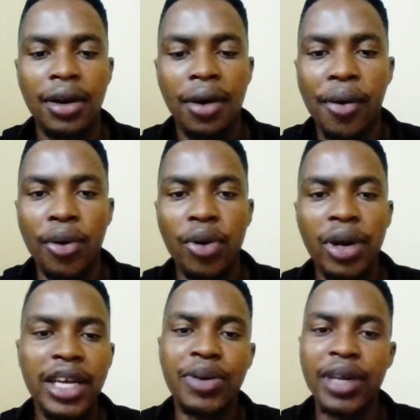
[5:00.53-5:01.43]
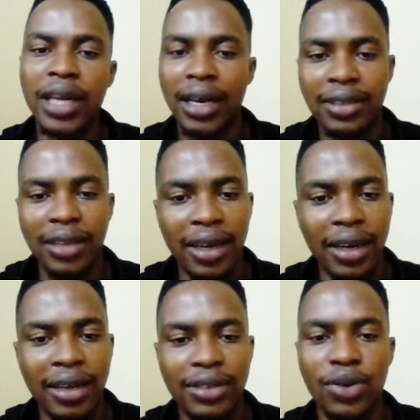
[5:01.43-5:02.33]
only read
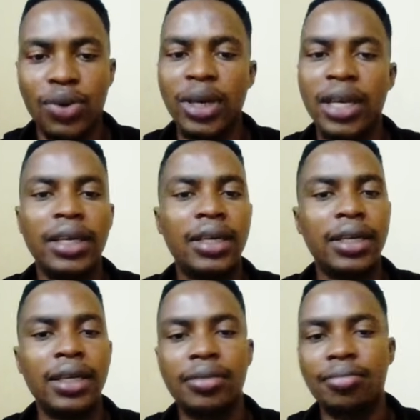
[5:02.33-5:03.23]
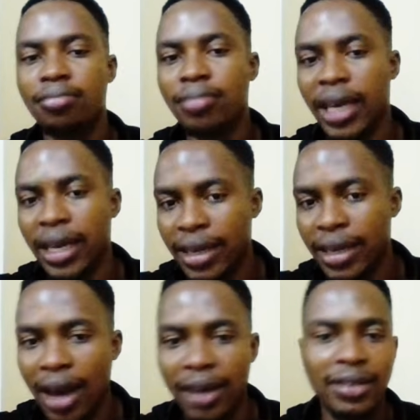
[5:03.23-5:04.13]
access, only edit
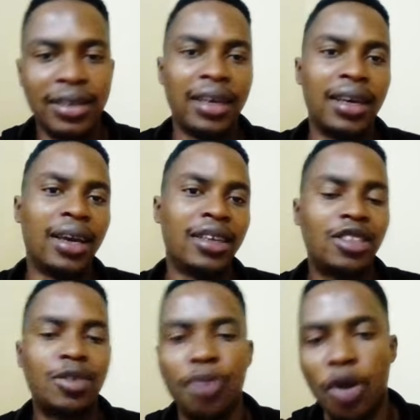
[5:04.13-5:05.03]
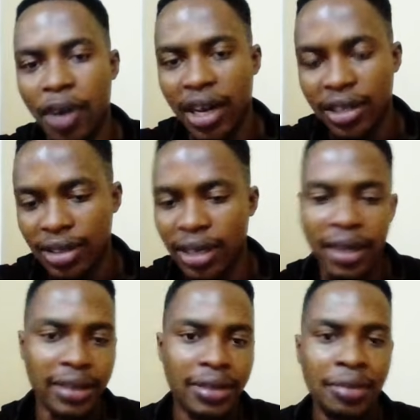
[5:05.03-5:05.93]
access, pop
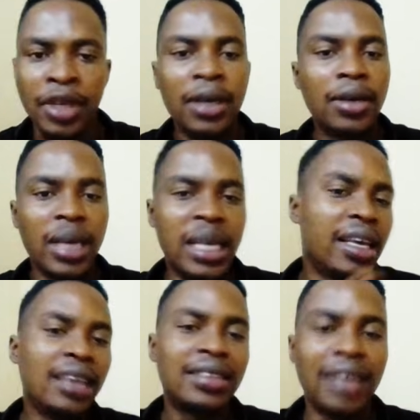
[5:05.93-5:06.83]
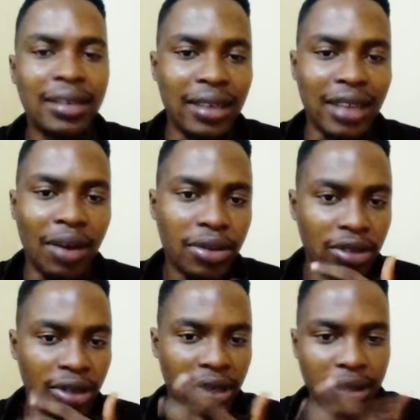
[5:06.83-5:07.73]
access. In the instant case, I want to
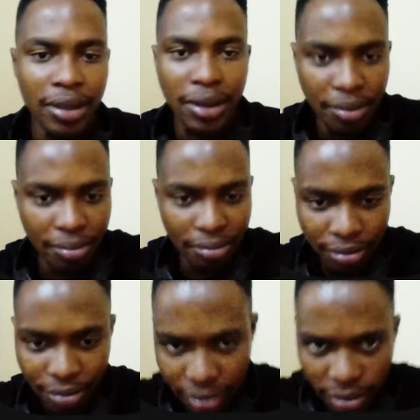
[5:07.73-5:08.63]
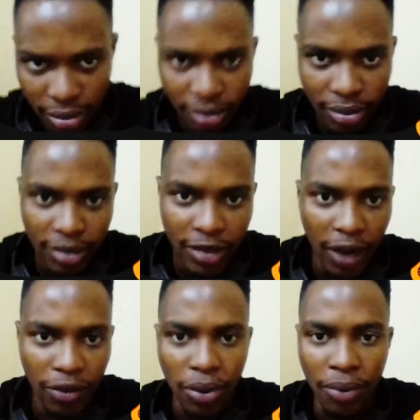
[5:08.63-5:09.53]
just
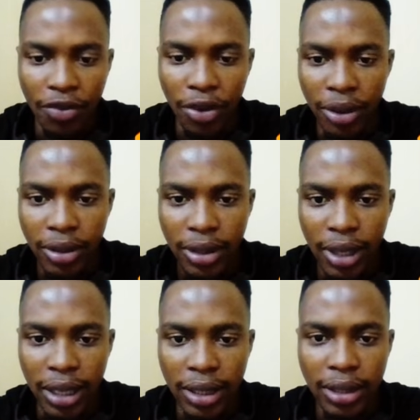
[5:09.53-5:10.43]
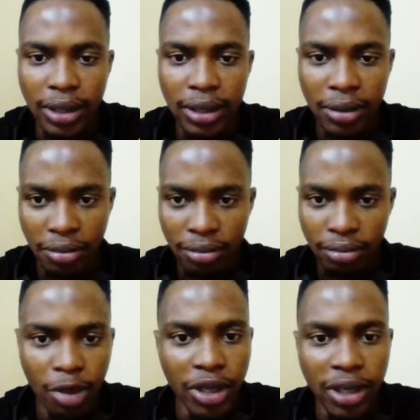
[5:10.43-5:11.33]
have some fun and
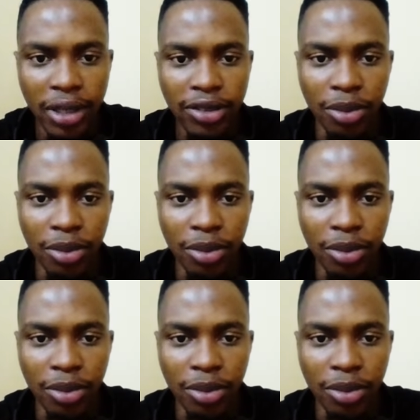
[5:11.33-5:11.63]
maybe take some